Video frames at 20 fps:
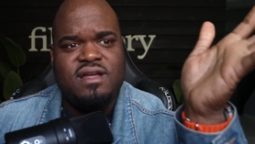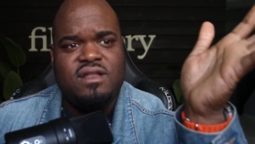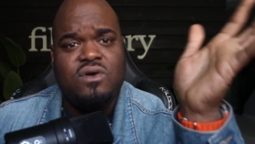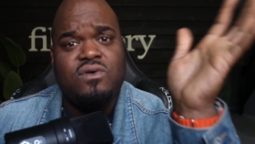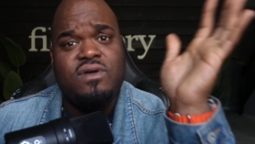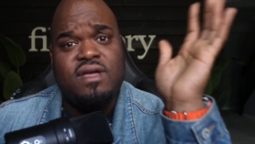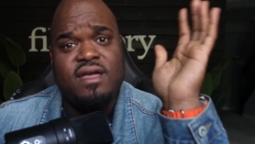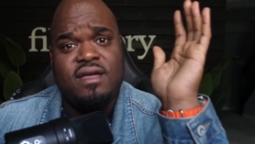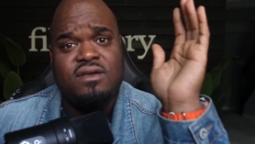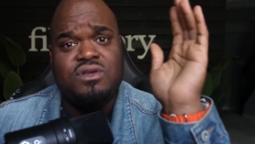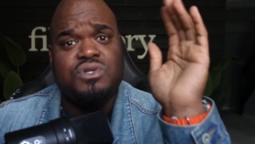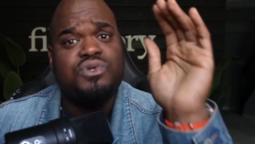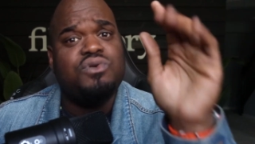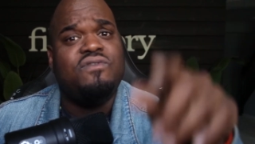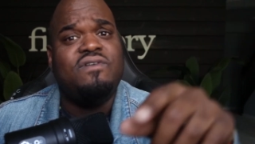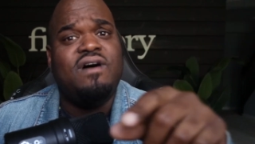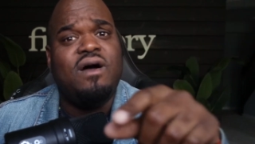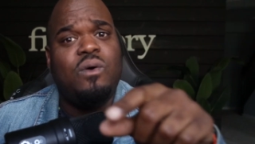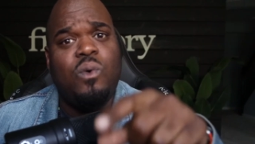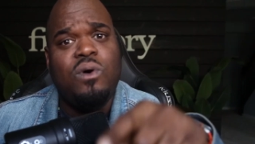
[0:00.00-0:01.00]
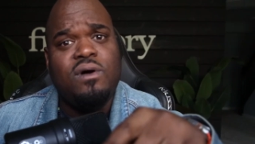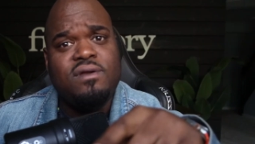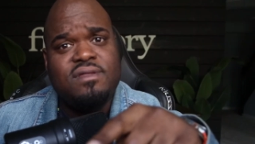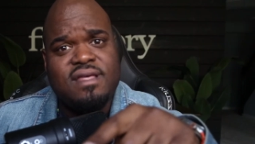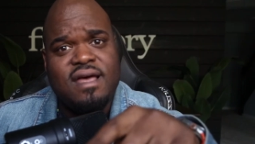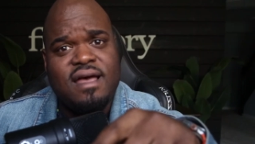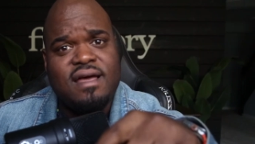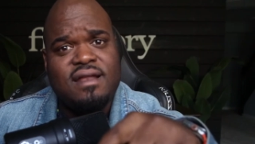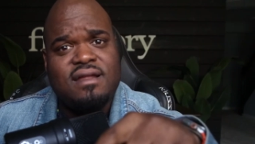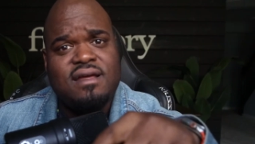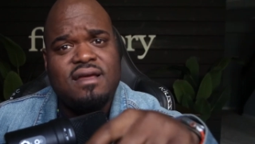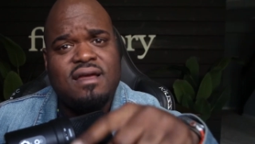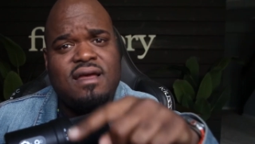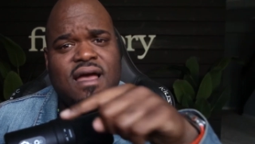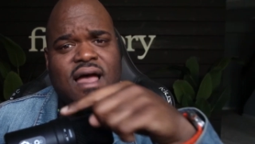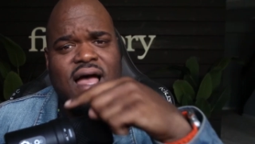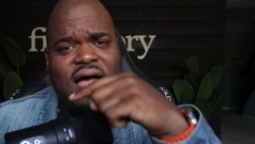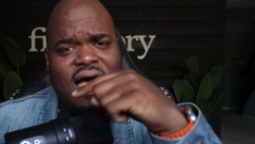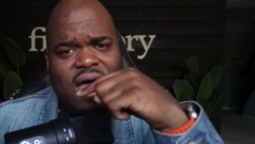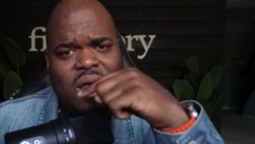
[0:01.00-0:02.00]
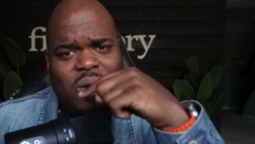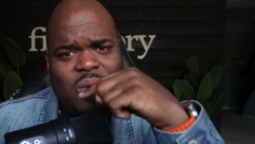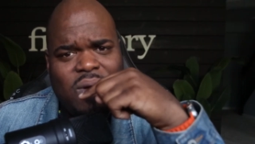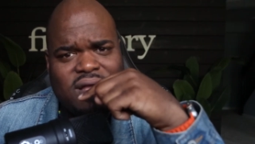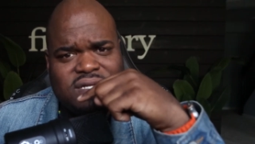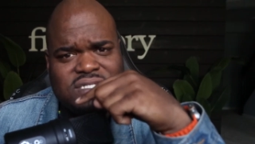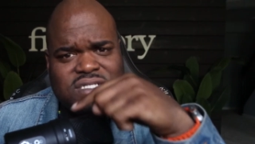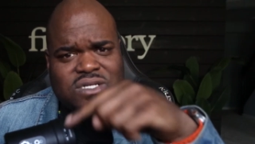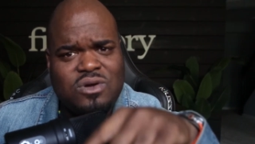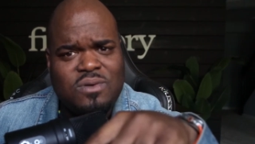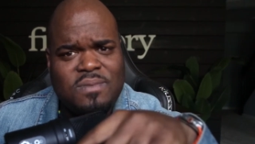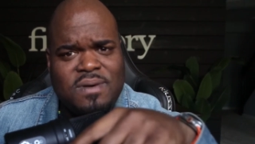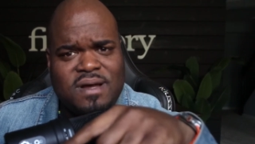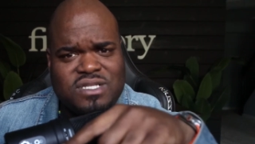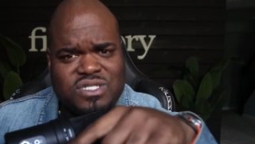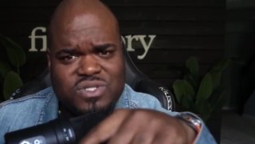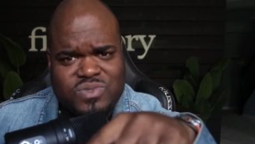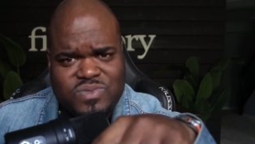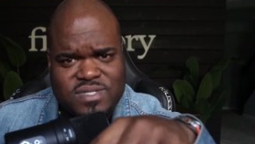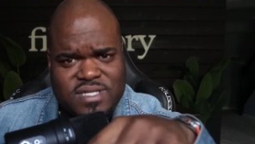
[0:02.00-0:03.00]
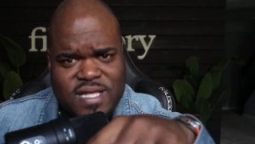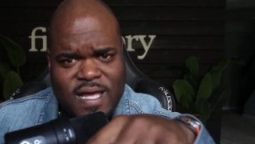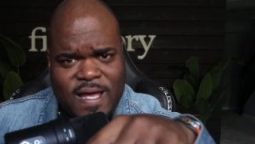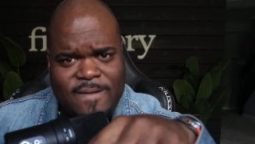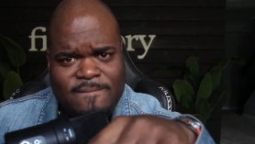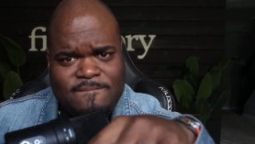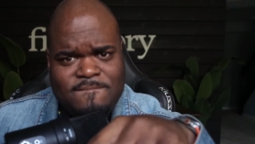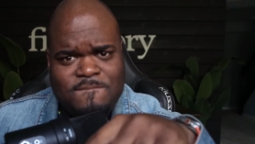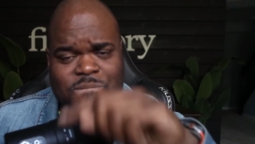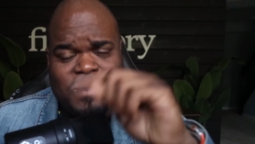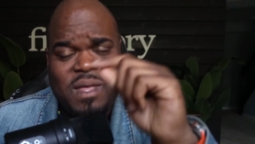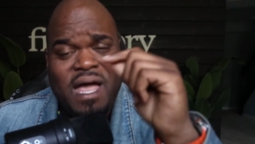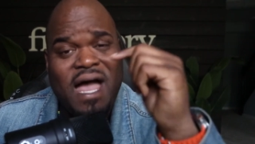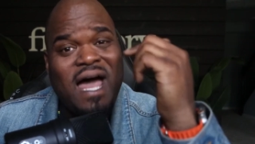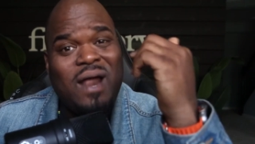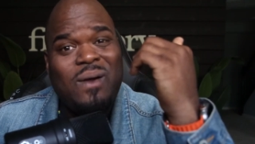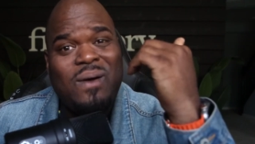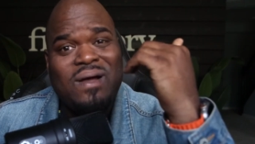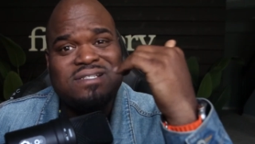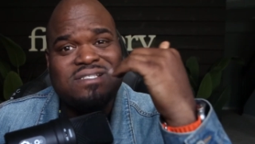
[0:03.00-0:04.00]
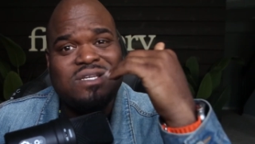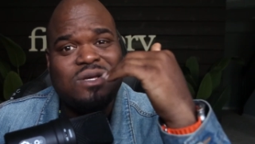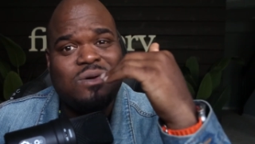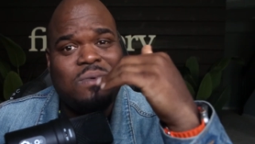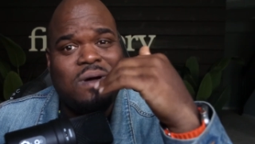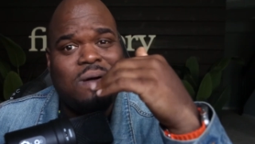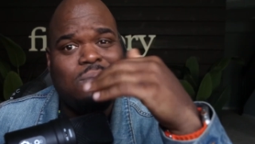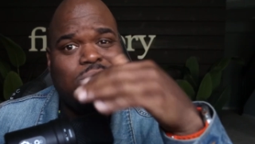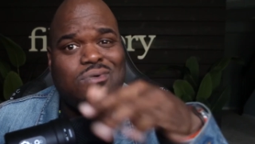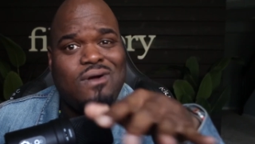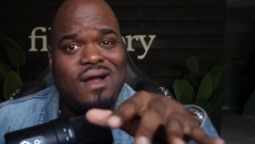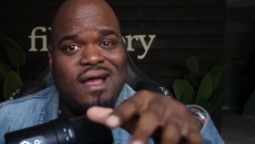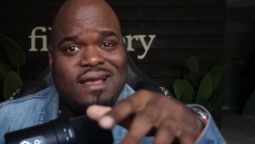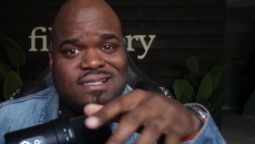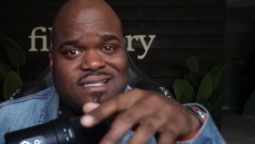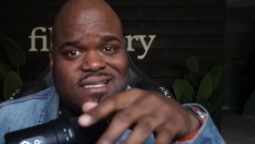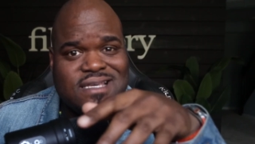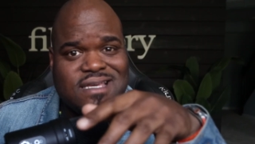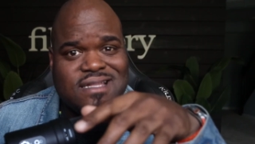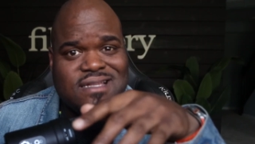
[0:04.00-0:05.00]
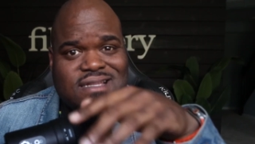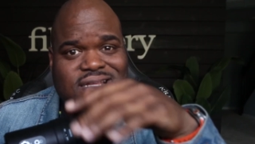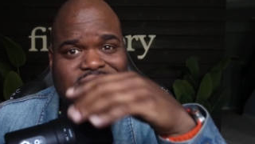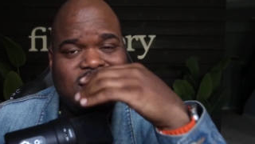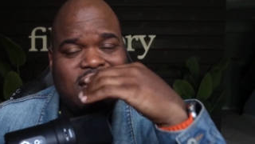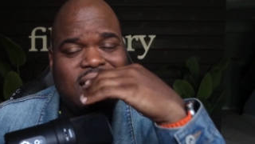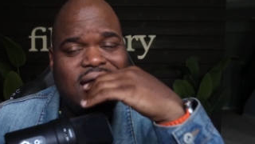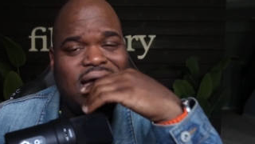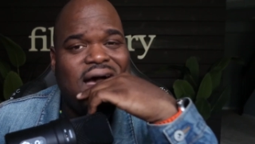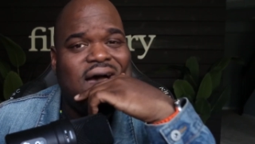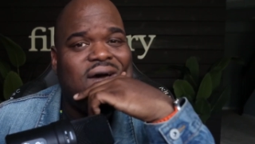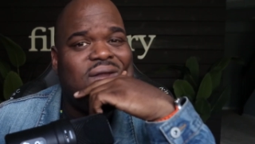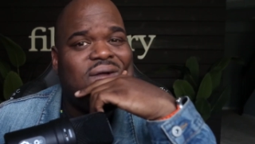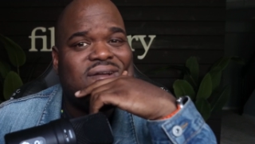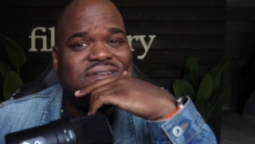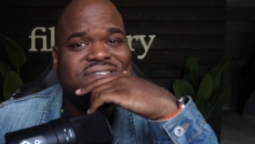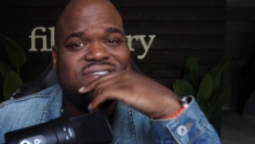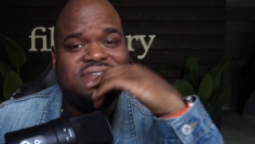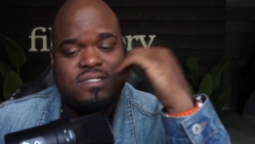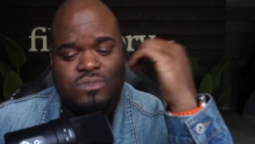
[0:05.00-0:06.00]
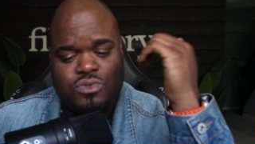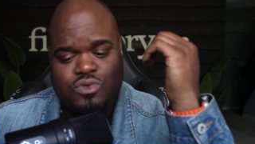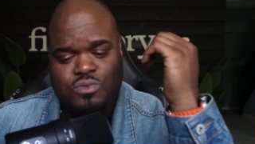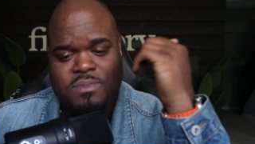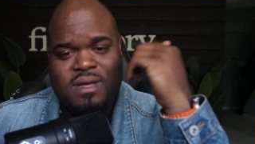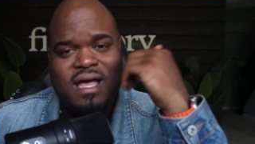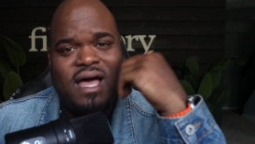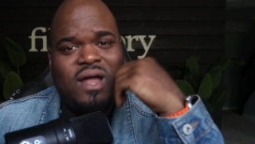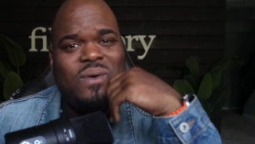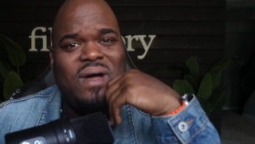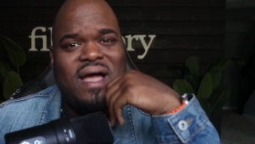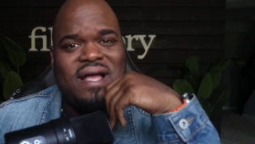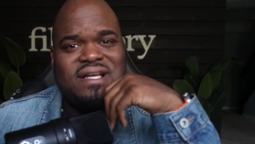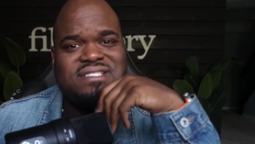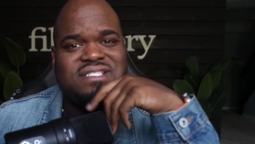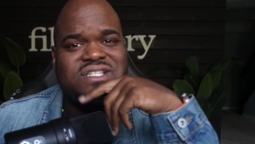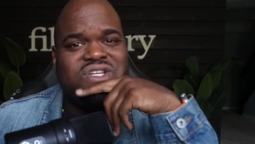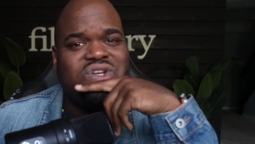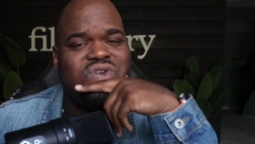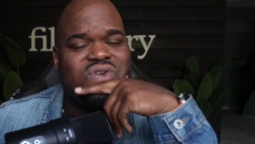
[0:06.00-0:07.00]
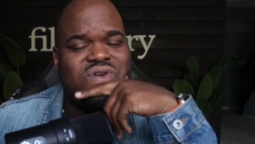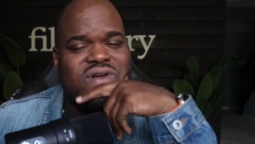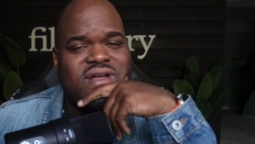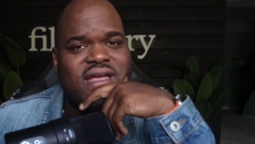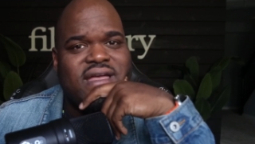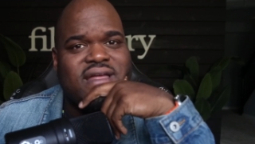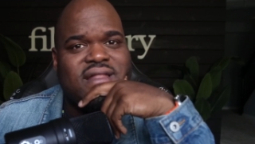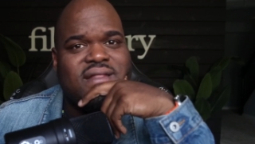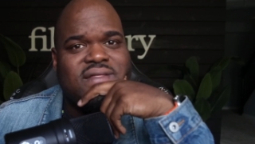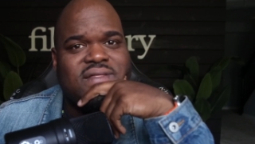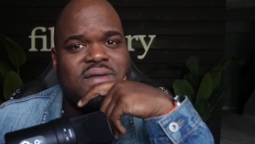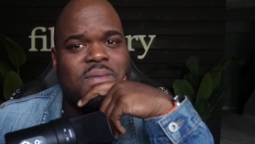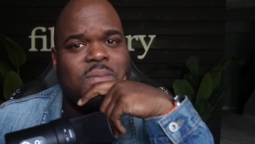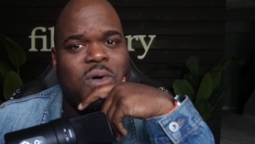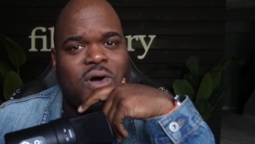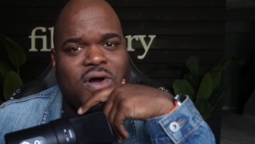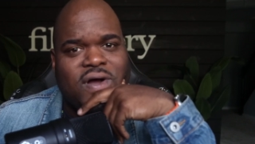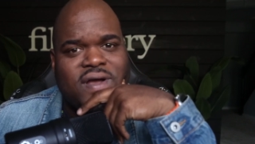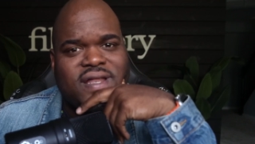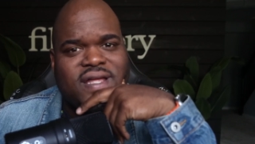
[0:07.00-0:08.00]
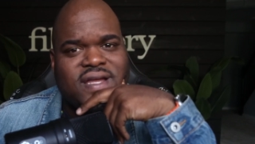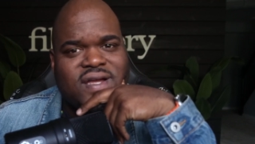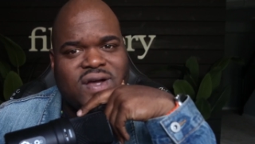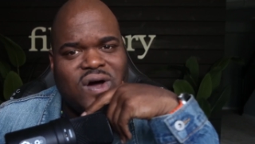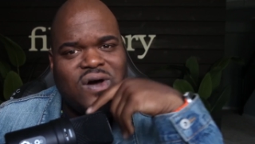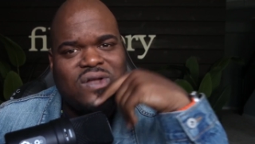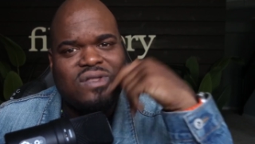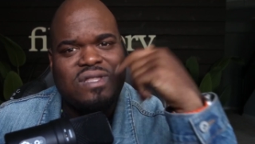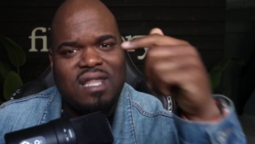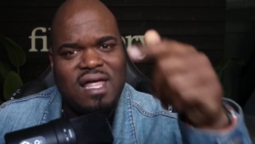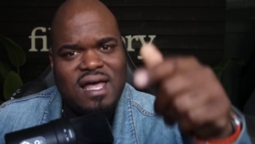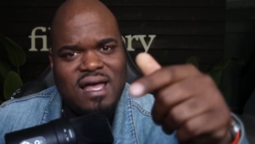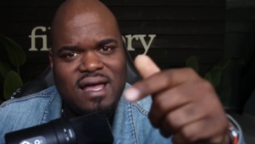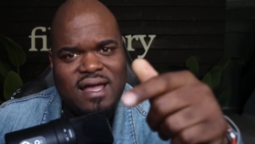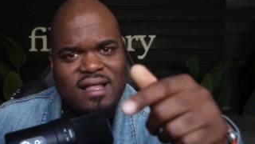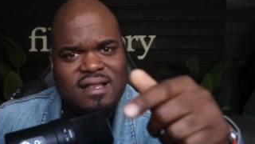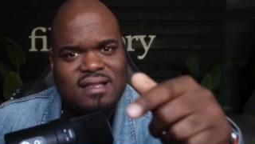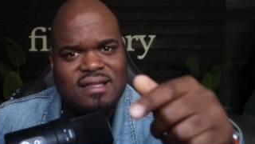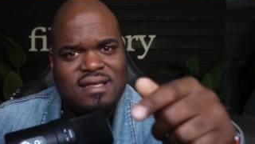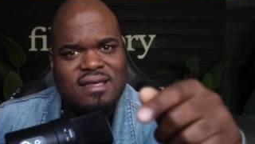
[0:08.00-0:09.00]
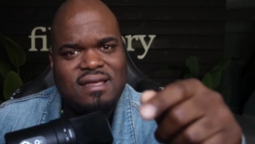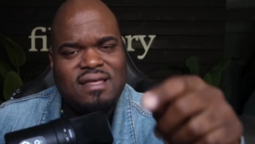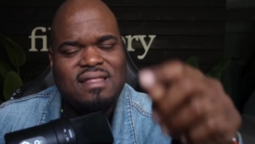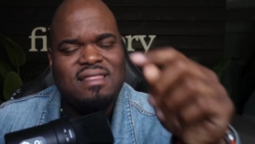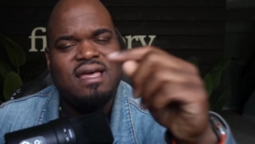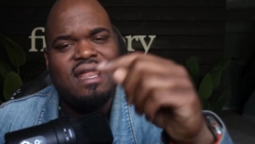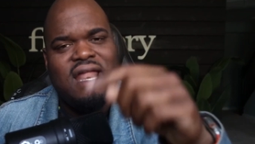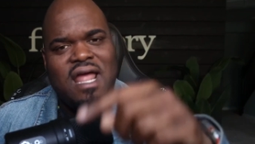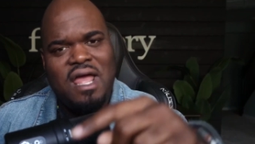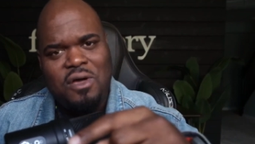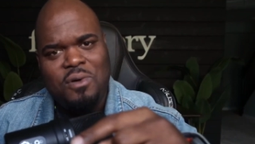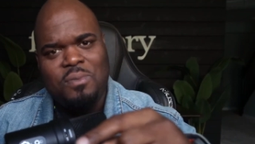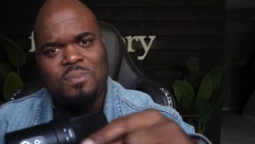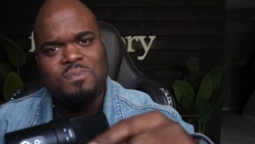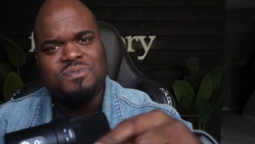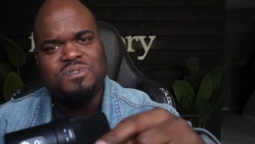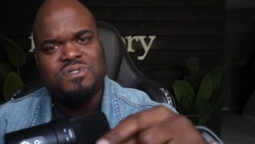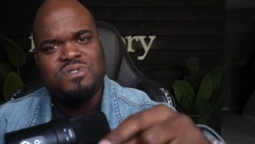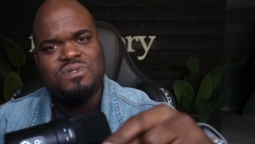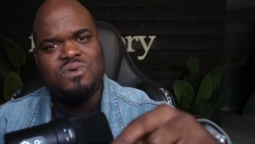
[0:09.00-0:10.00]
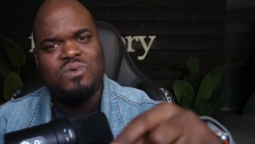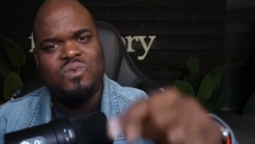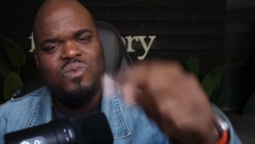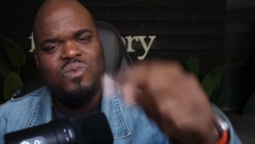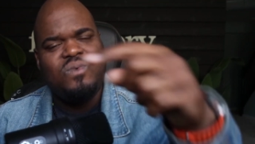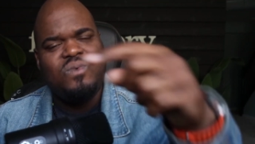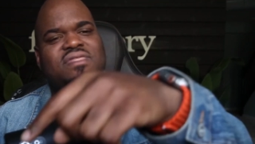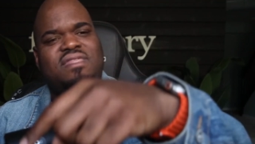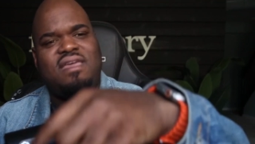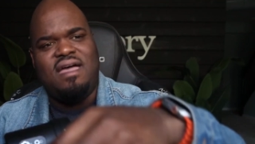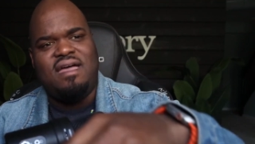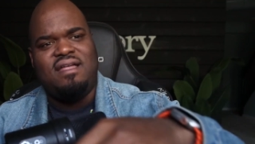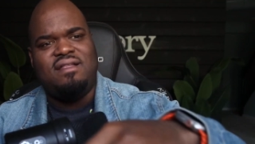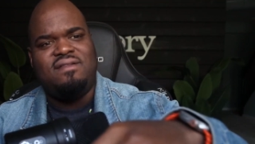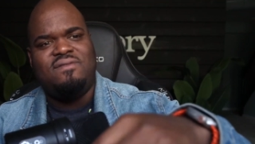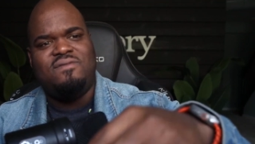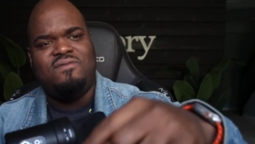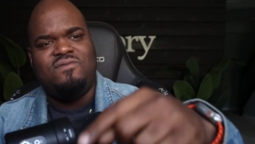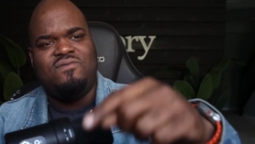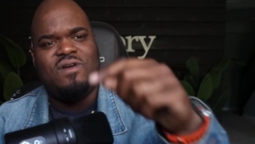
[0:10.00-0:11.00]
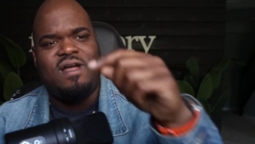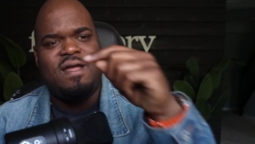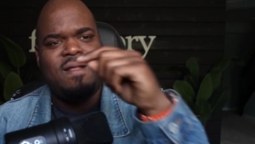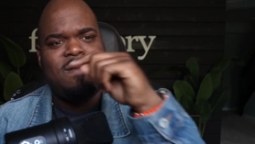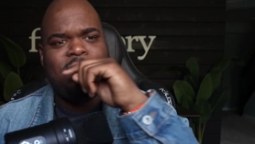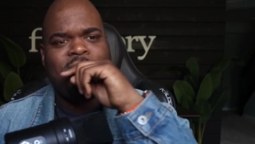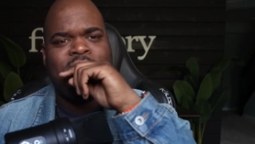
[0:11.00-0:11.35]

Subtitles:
Okay, so if I want that, how do I actually go about doing that? How do I actually go about pricing it? How do I actually create the marketing online that helps with that, right?